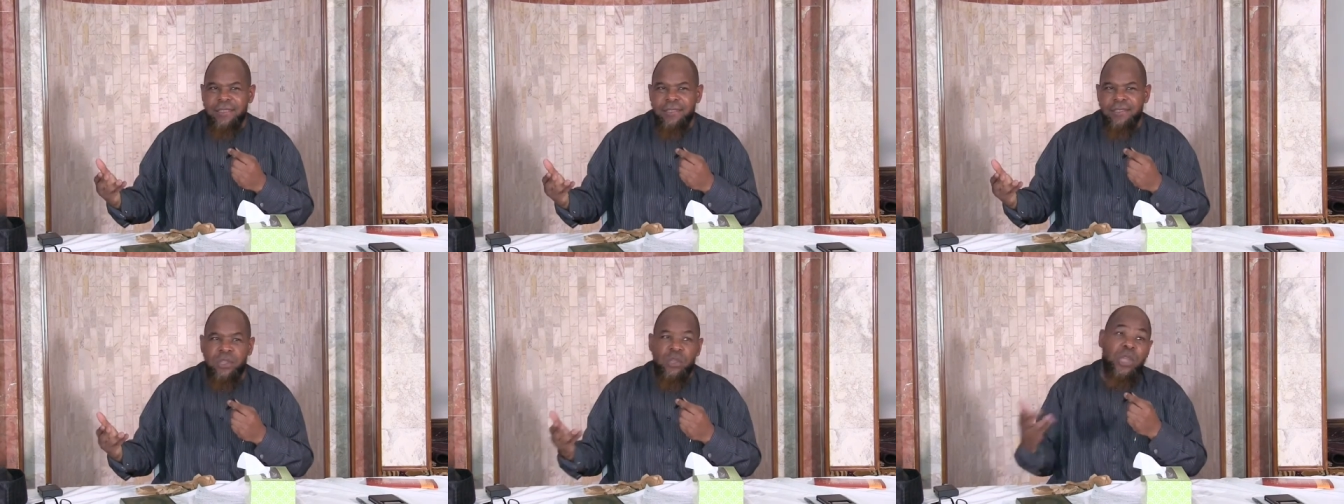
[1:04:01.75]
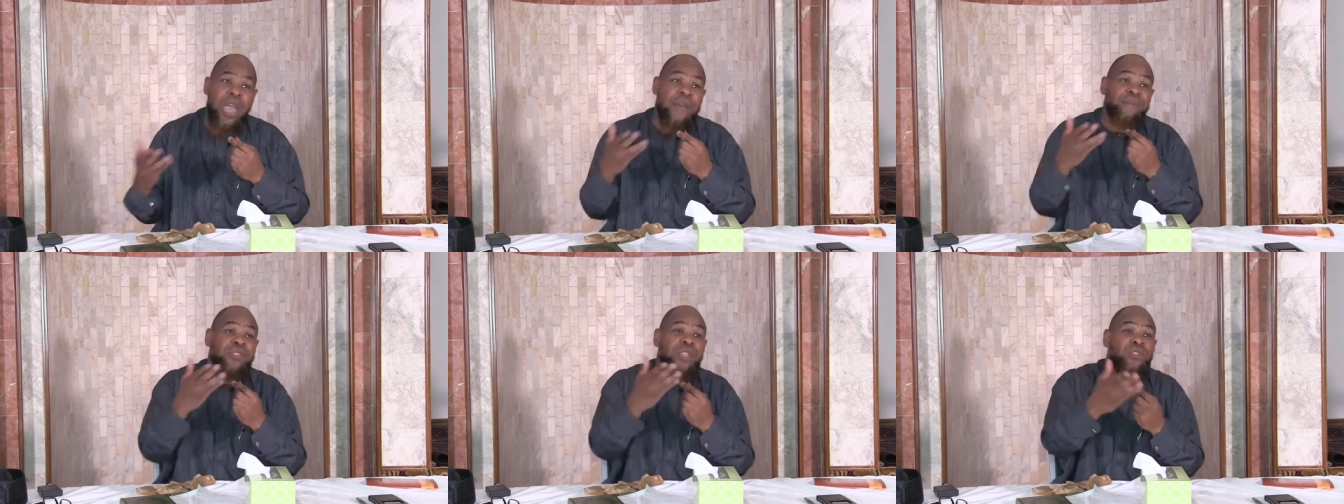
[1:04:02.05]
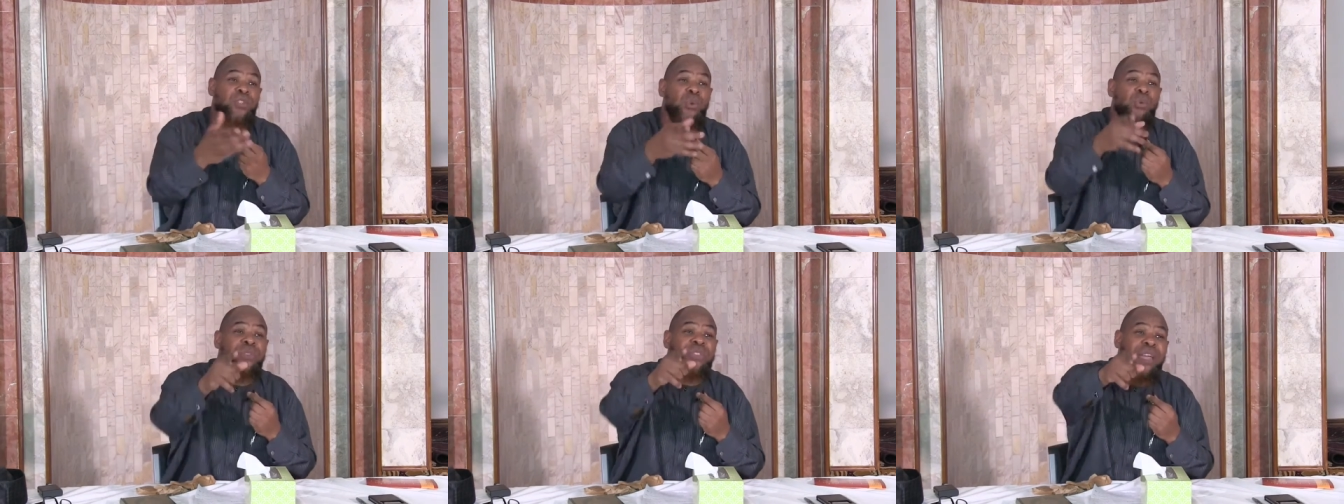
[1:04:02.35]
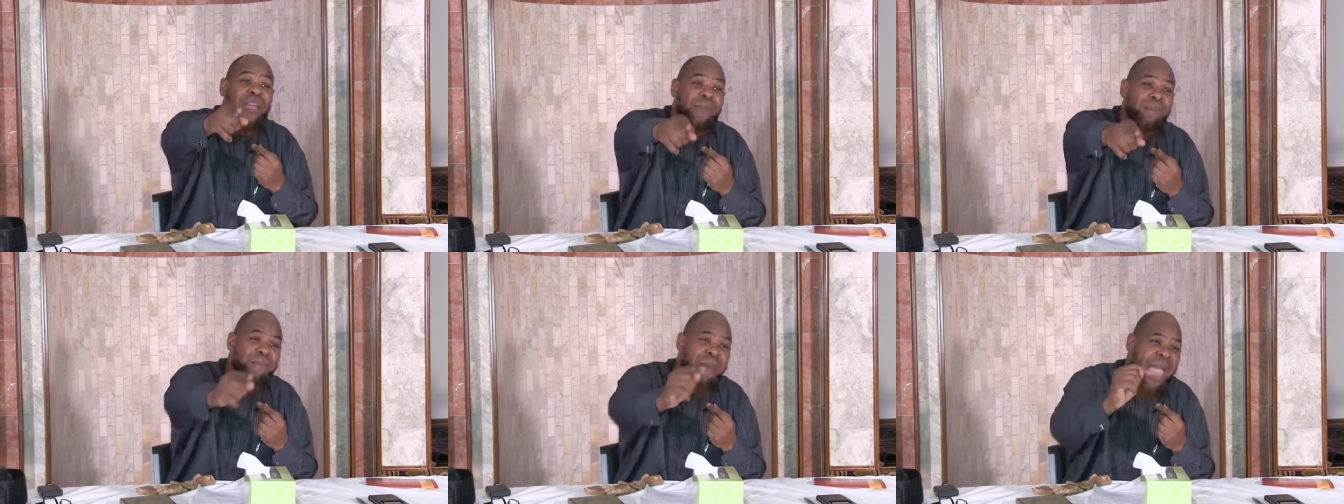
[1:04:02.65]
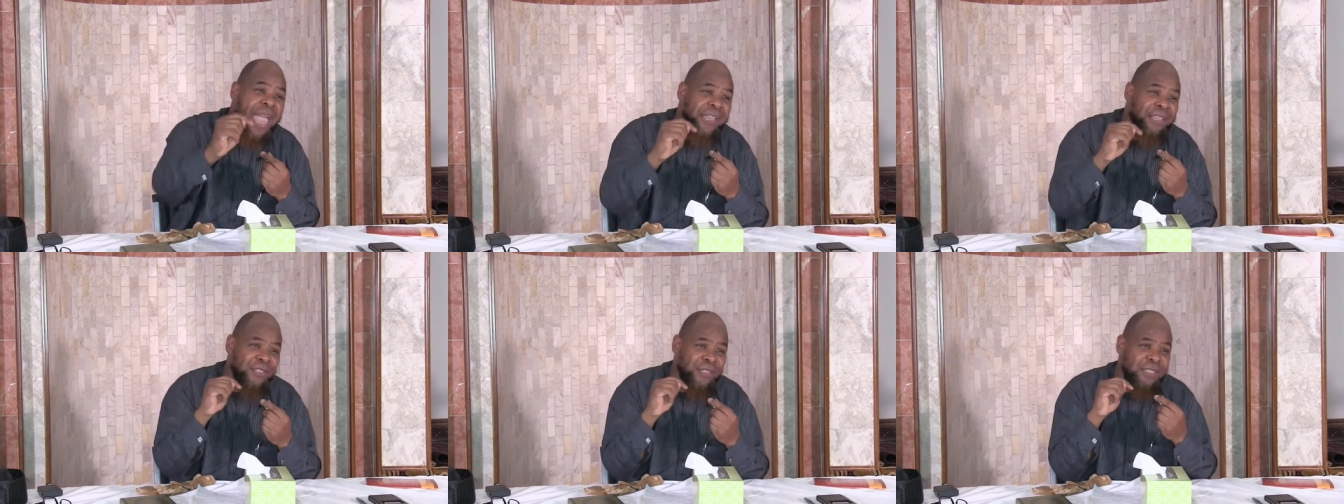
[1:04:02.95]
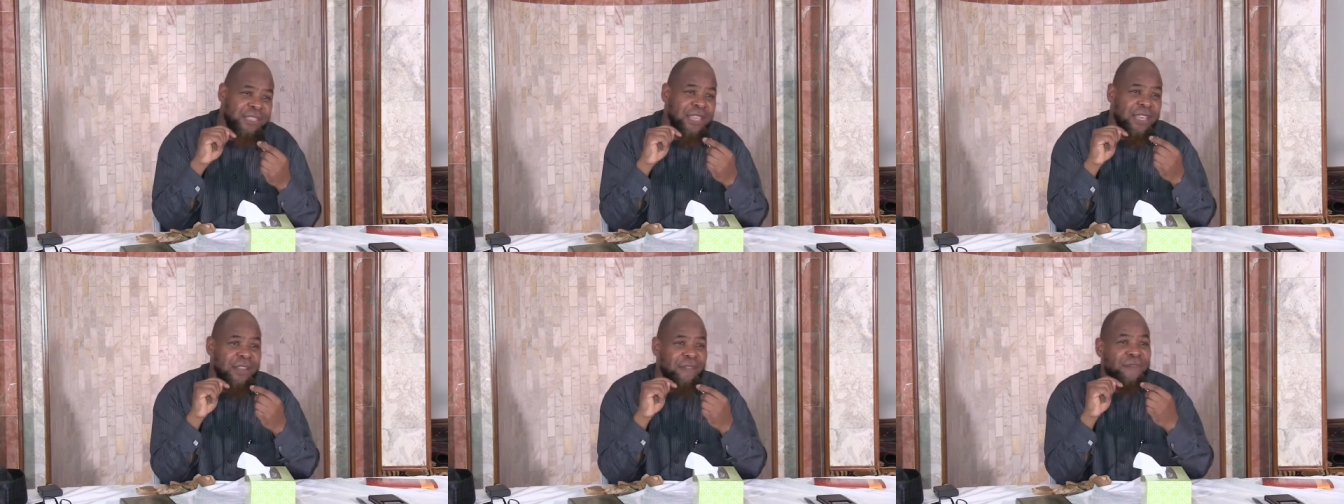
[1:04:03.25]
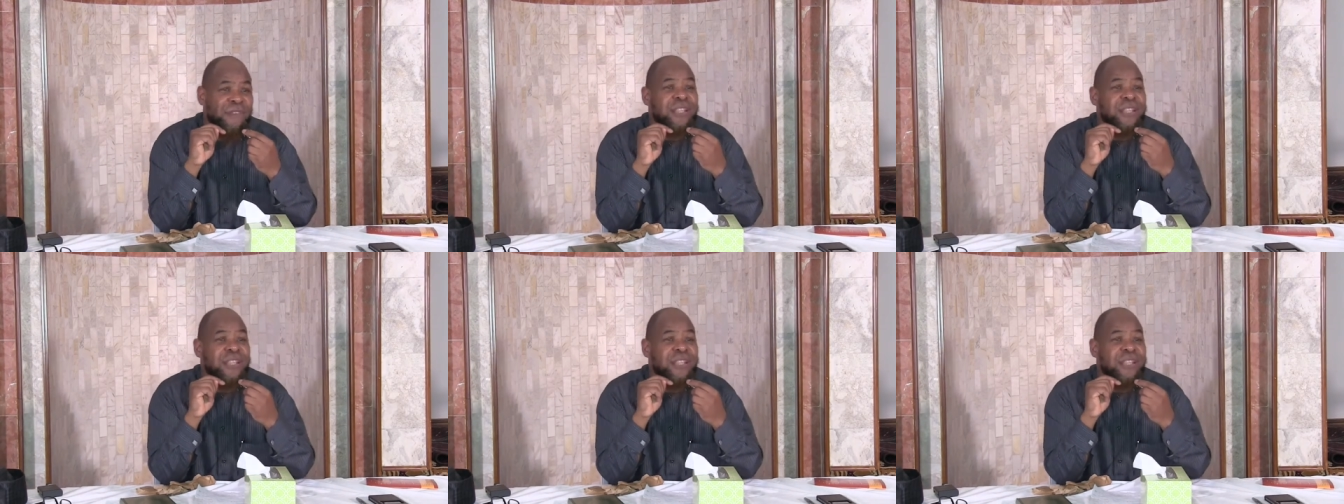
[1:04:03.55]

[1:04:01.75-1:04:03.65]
So you have to do what the companions did.